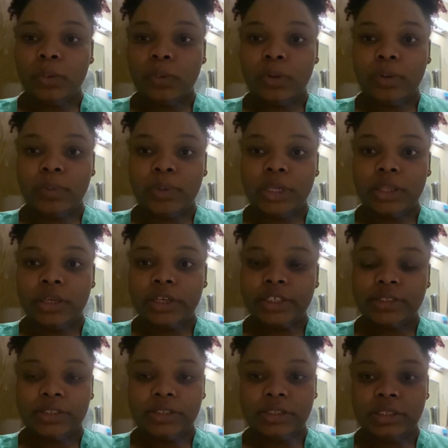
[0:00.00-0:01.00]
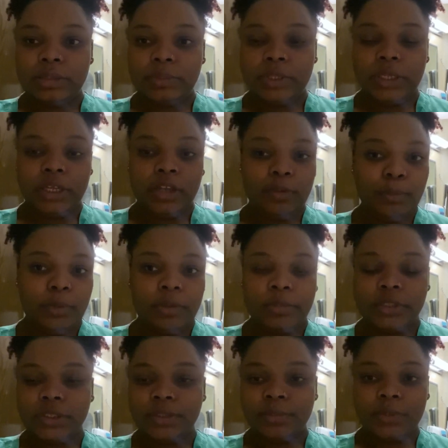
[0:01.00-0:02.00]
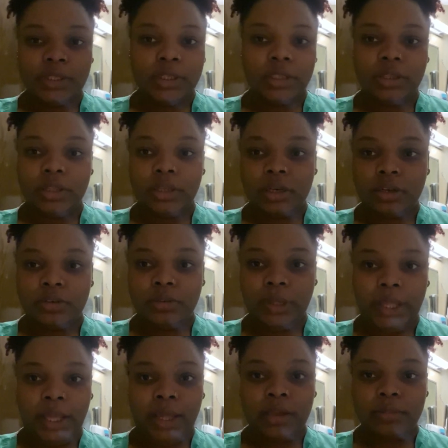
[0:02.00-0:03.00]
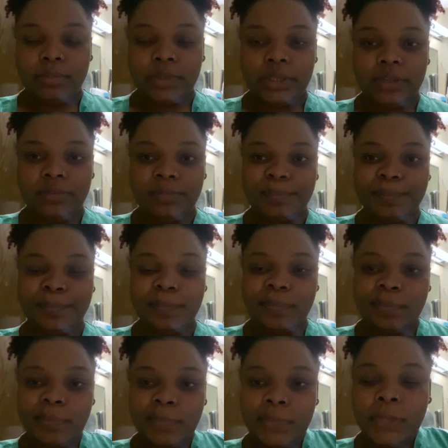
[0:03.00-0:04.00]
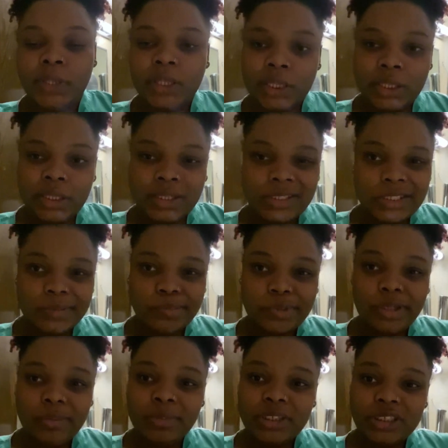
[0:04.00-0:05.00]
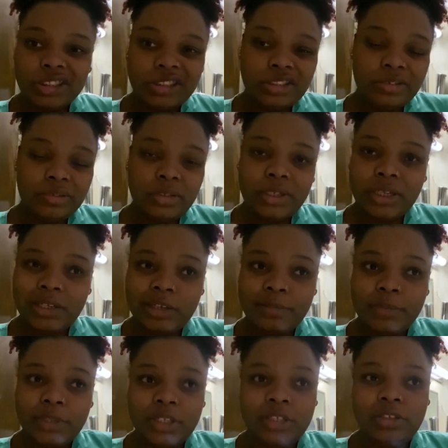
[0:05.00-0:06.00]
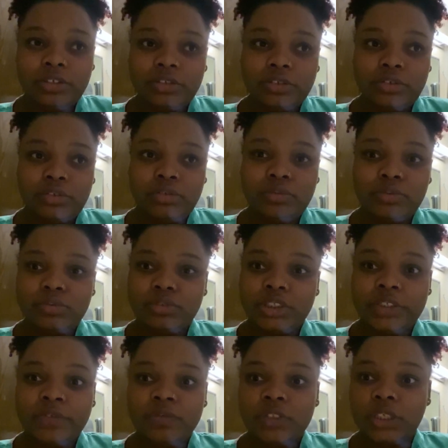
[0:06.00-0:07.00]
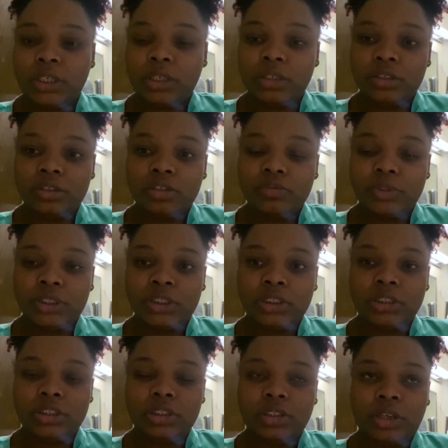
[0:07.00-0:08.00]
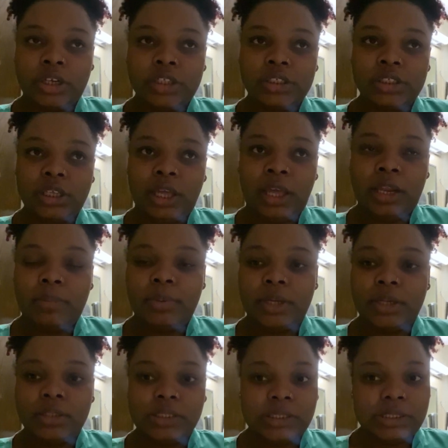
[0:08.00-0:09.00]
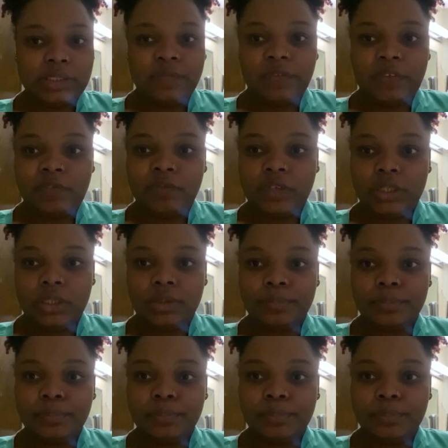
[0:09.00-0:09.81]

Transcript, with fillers: one of the nurses need me to help them or something, then I'll do that. But it's pretty much chill time until shift change, which starts at about 6:50.